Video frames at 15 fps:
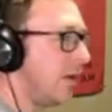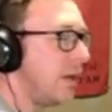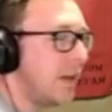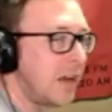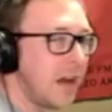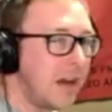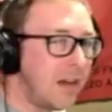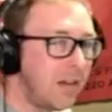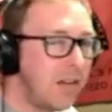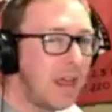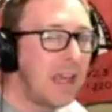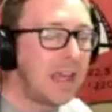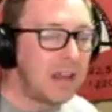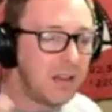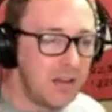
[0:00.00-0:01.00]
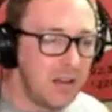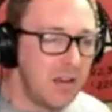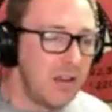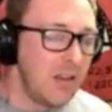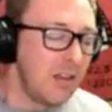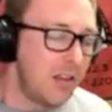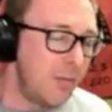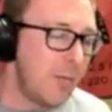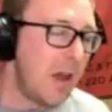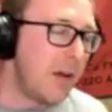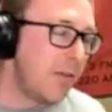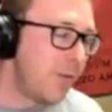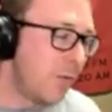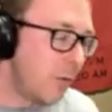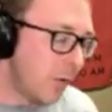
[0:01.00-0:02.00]
Kind of like the
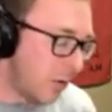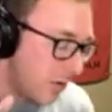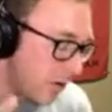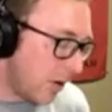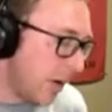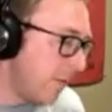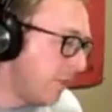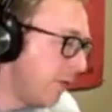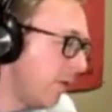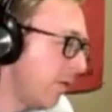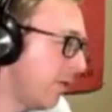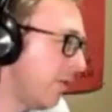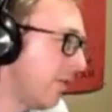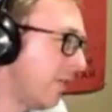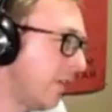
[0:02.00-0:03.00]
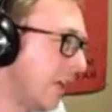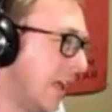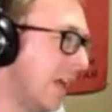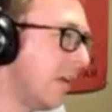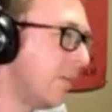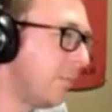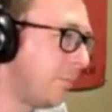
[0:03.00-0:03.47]
metaphor of the skin.